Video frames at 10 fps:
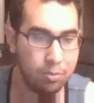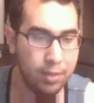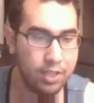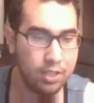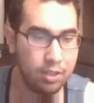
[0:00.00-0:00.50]

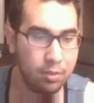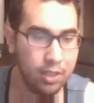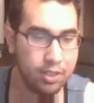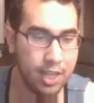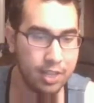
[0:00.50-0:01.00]
basically
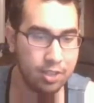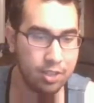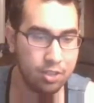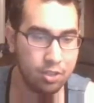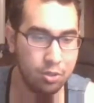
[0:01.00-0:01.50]
what it's asking
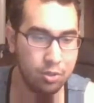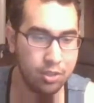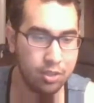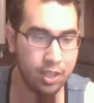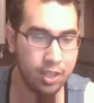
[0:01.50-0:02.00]
us to do
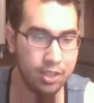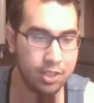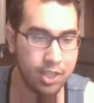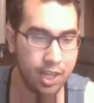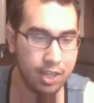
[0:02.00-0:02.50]
is click on the
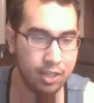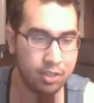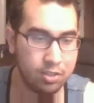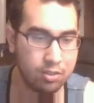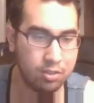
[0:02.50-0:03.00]

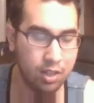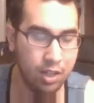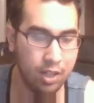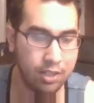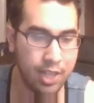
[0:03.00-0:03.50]
second
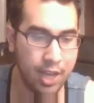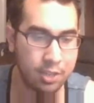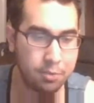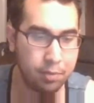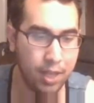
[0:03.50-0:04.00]

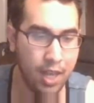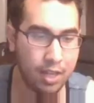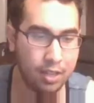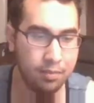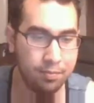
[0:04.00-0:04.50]
text
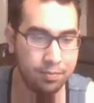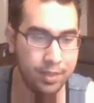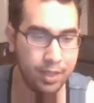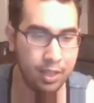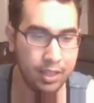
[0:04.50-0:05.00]
block
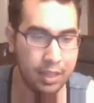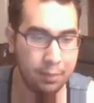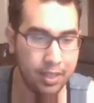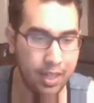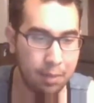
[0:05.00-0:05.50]
that
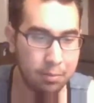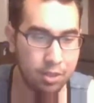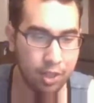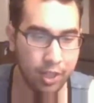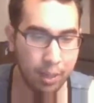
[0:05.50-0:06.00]
we
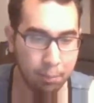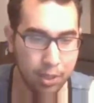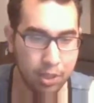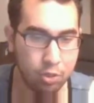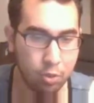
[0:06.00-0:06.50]
named the
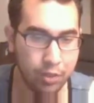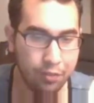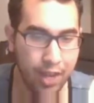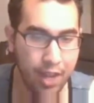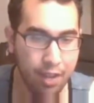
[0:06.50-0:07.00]
number
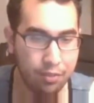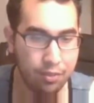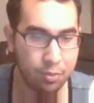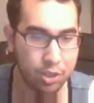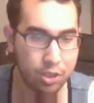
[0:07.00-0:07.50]
25,
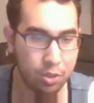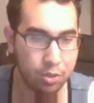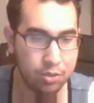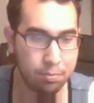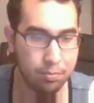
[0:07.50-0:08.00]
which
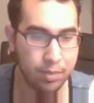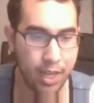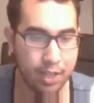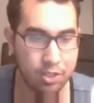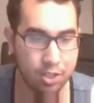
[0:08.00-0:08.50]
goes
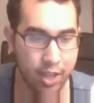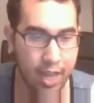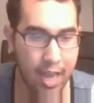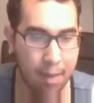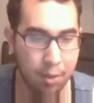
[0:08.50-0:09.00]
next
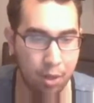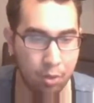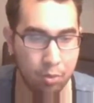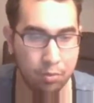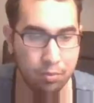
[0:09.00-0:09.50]
to ammo.